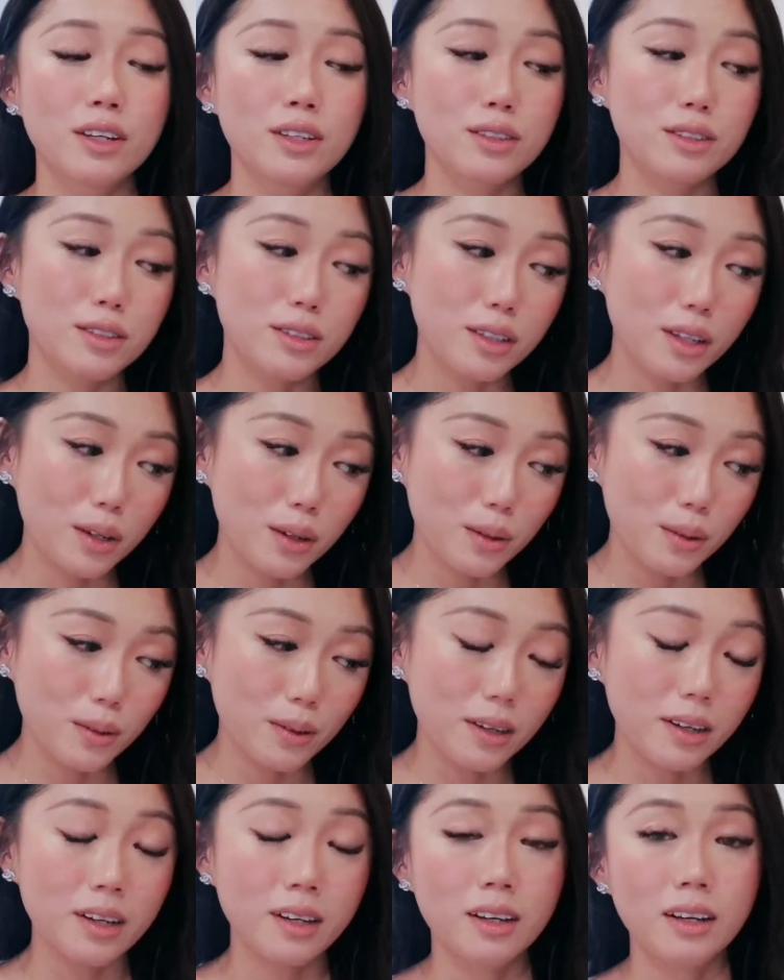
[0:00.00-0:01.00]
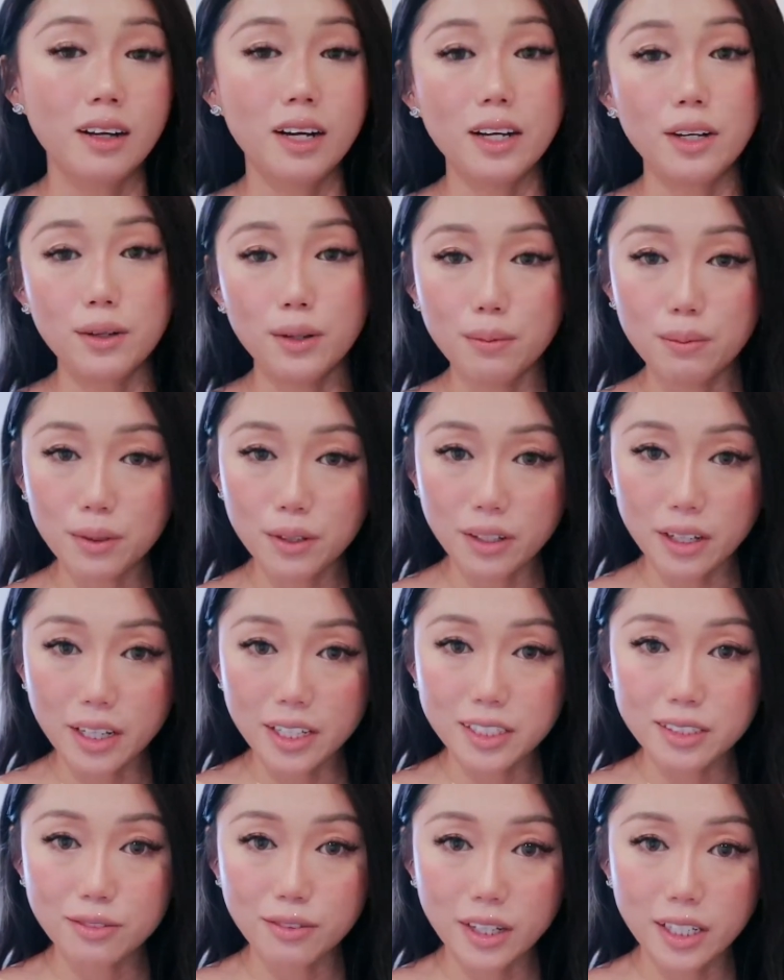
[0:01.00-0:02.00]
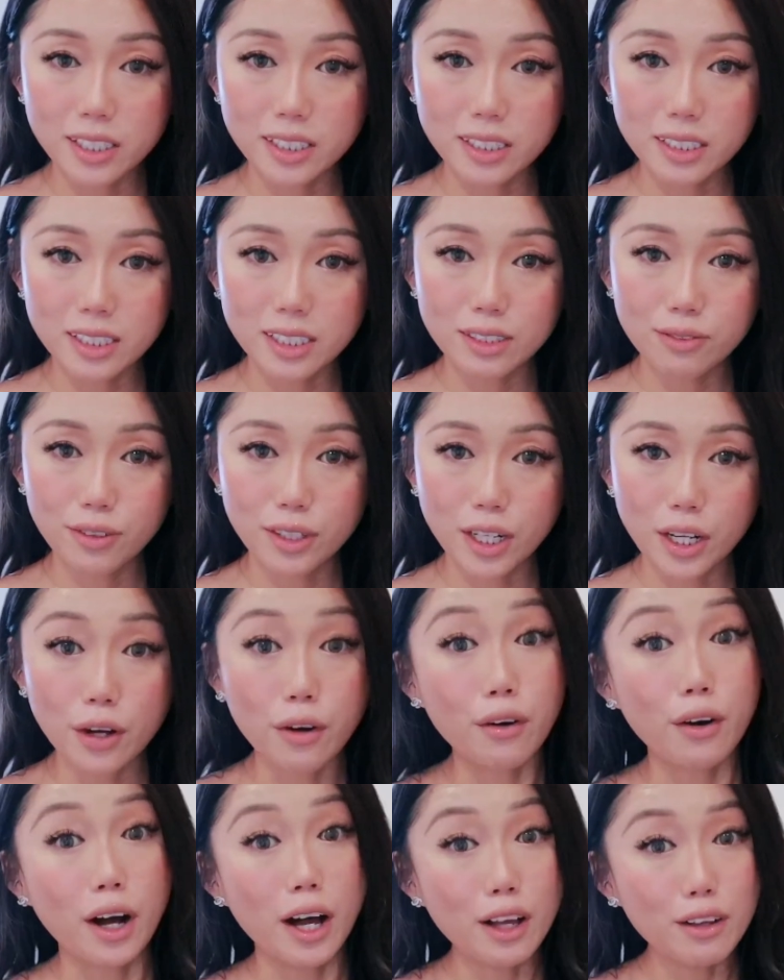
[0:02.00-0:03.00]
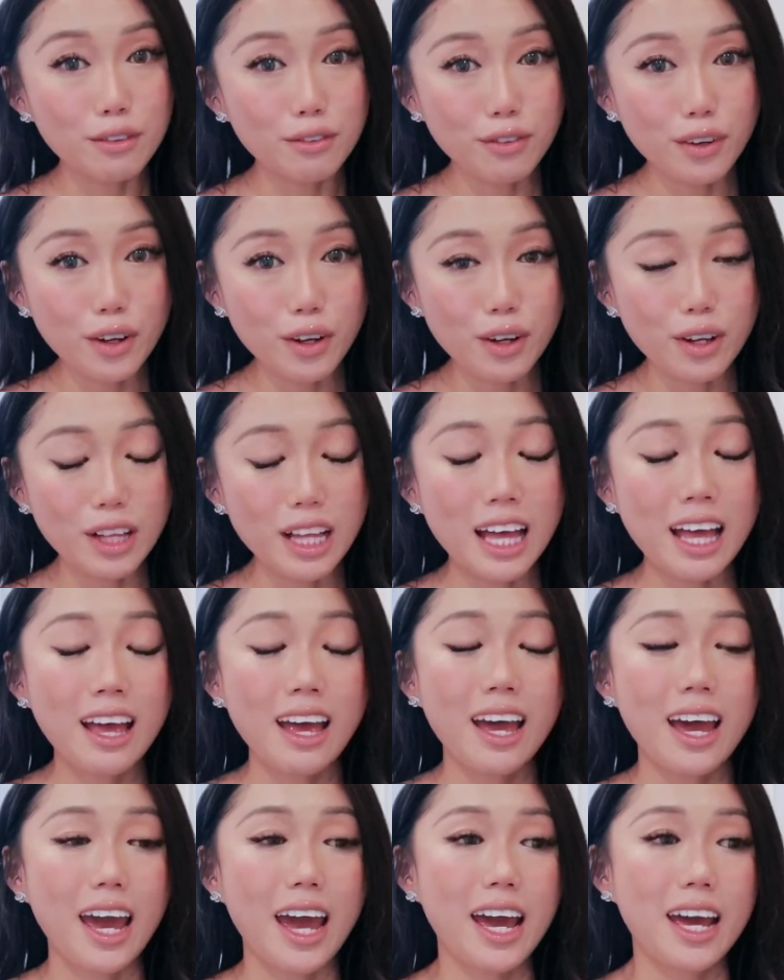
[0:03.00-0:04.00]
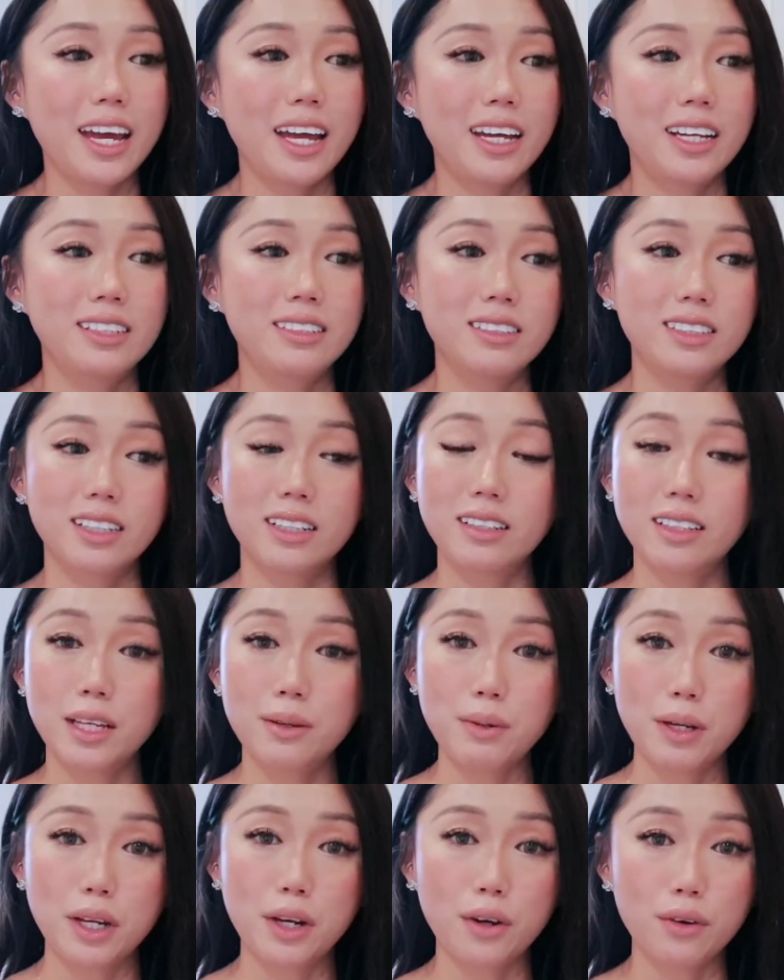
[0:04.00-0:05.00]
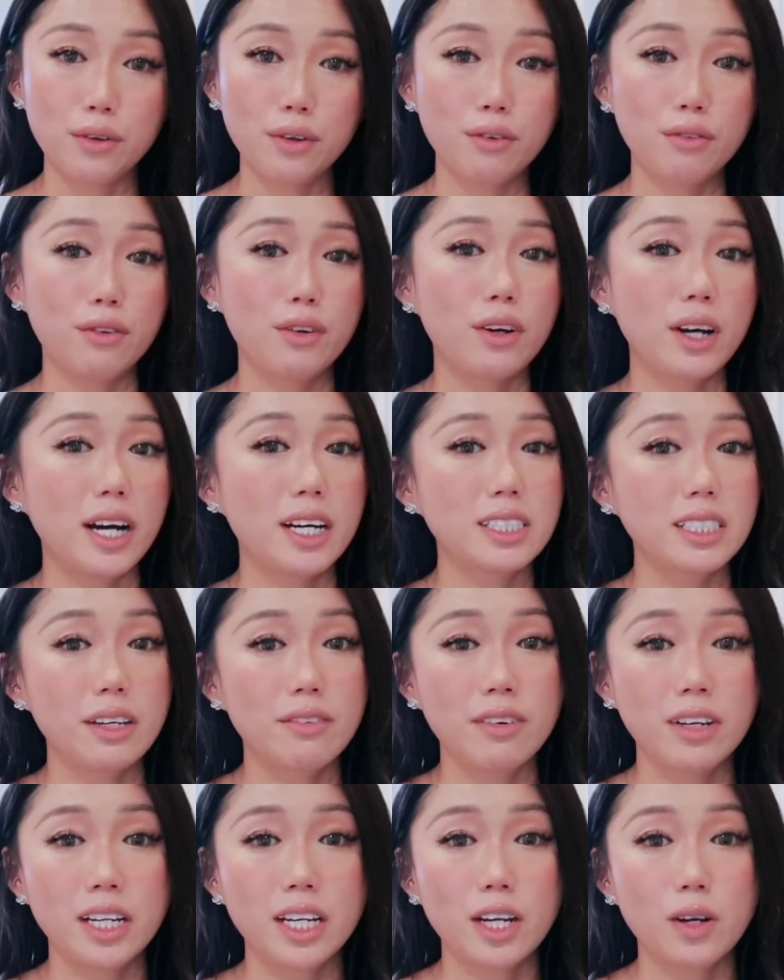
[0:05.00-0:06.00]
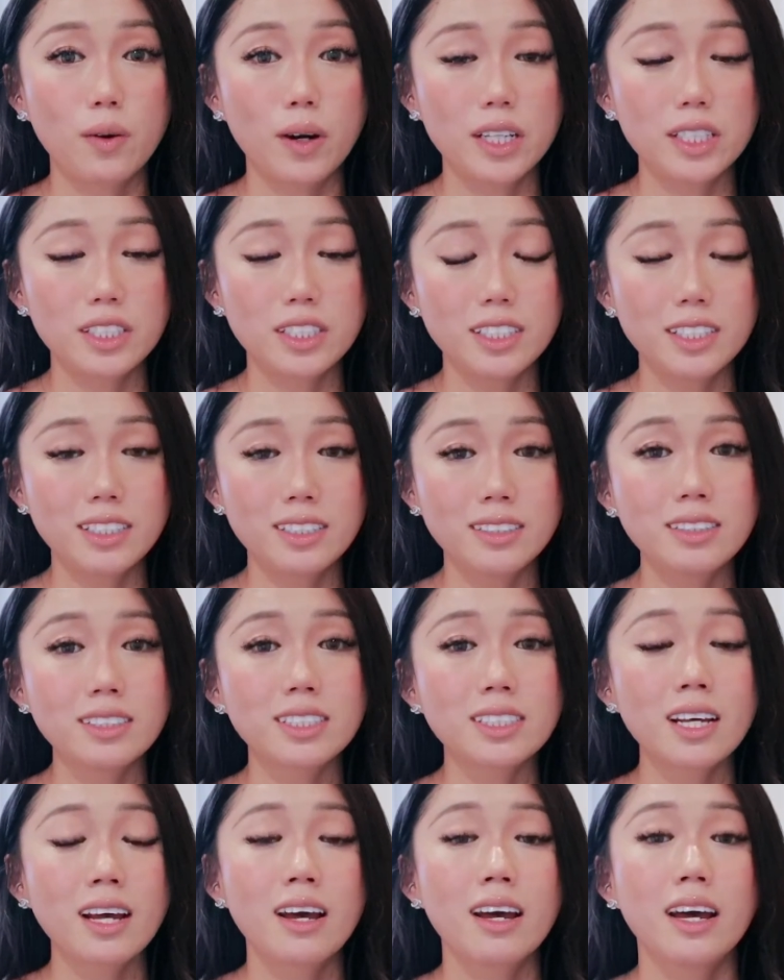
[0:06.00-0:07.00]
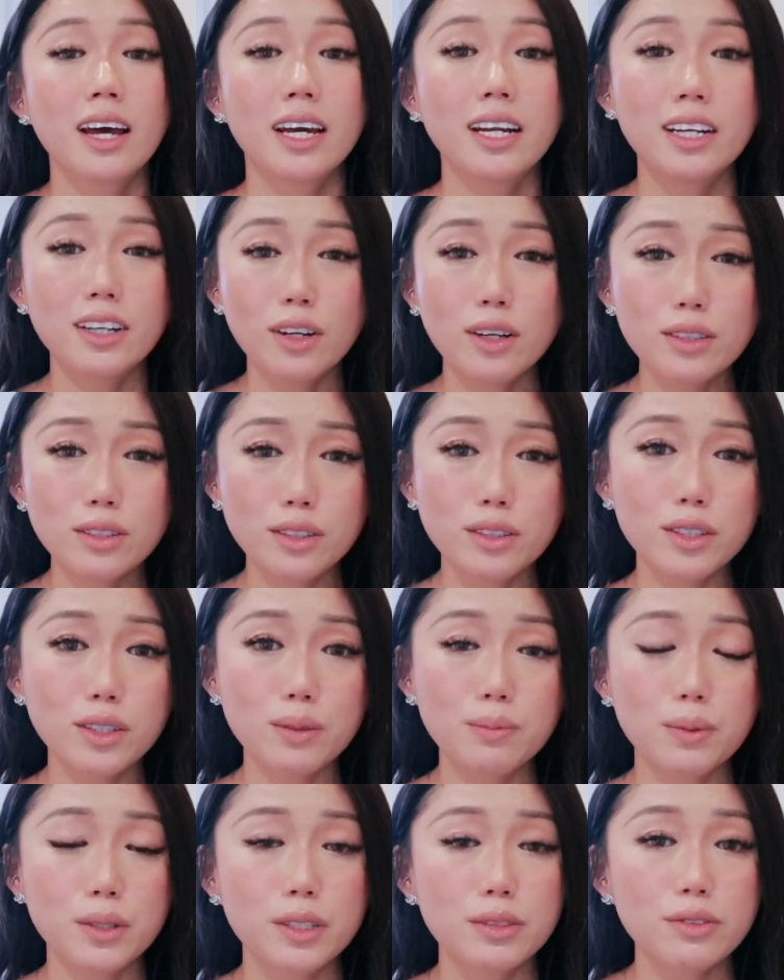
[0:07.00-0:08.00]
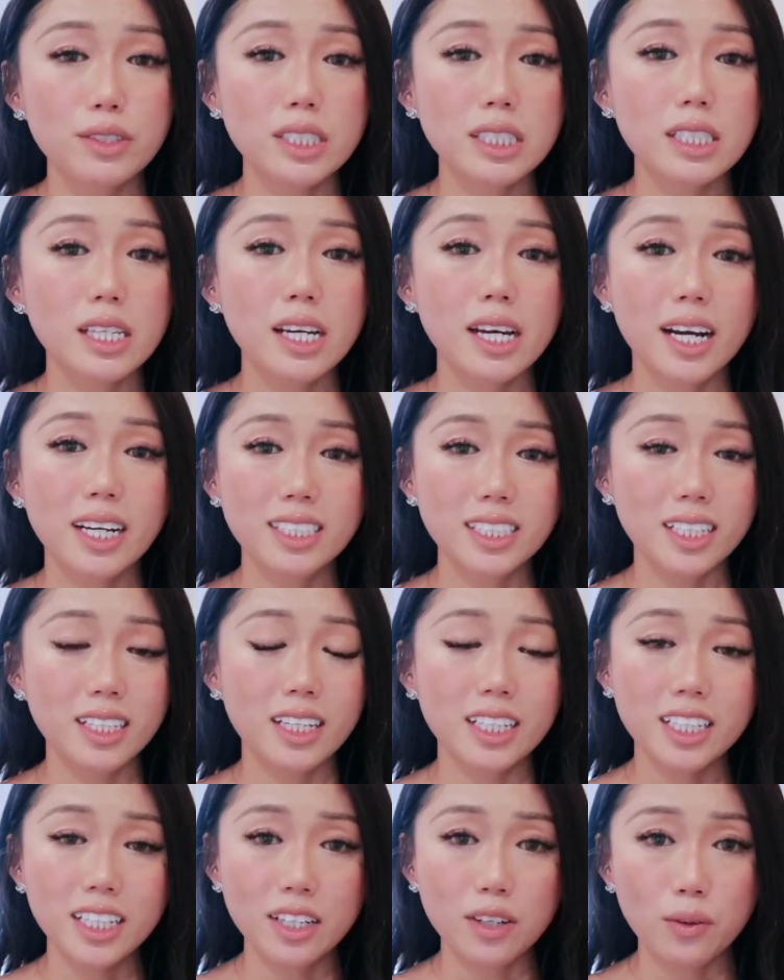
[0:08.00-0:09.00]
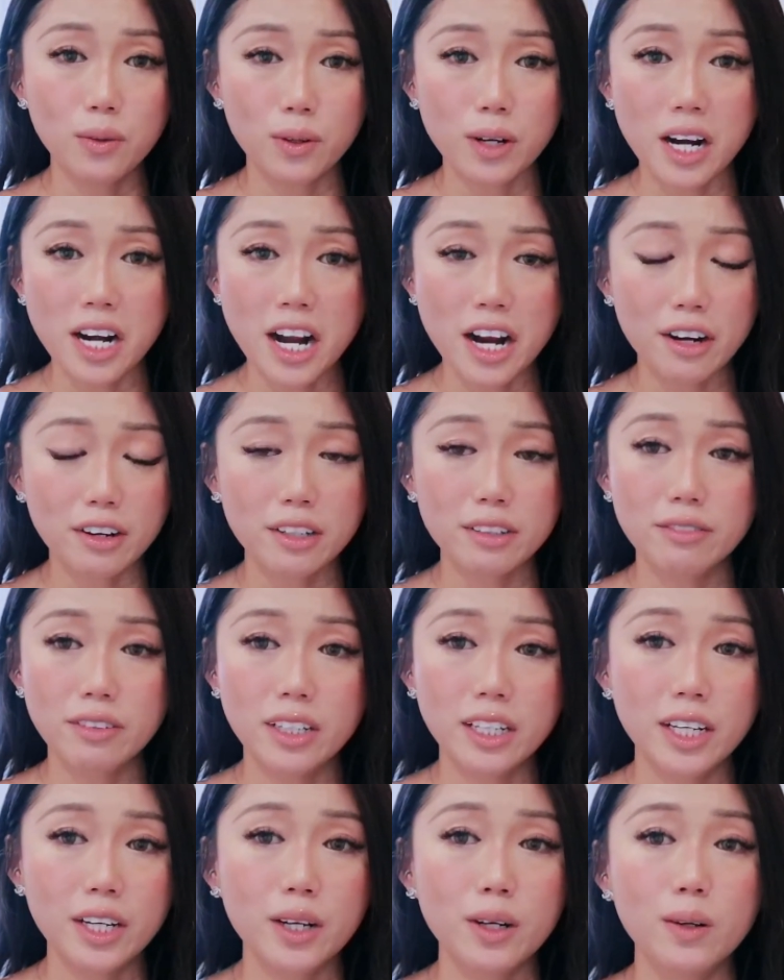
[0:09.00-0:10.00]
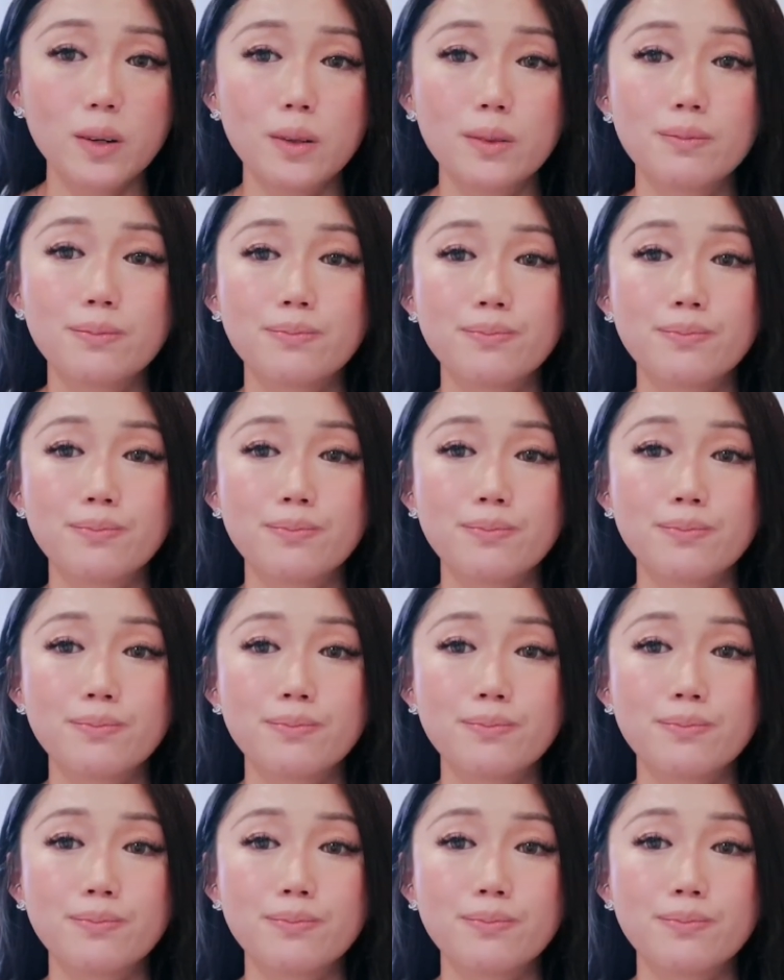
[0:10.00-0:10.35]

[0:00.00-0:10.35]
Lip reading: So I hope you guys find this video helpful, and let me know if you guys have any questions. And I also know previously I did like an ordinary video.